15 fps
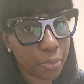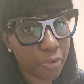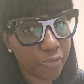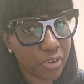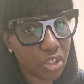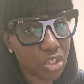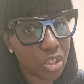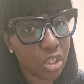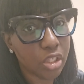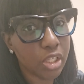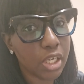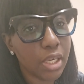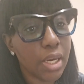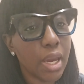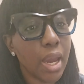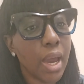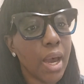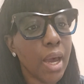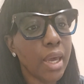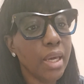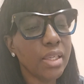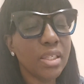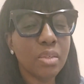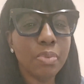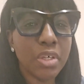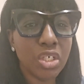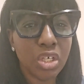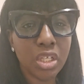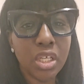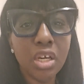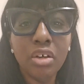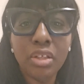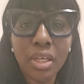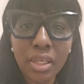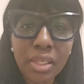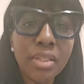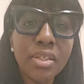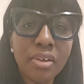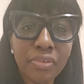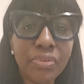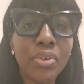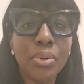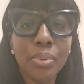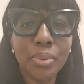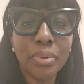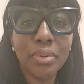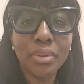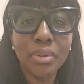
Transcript: professionally, especially on an interview.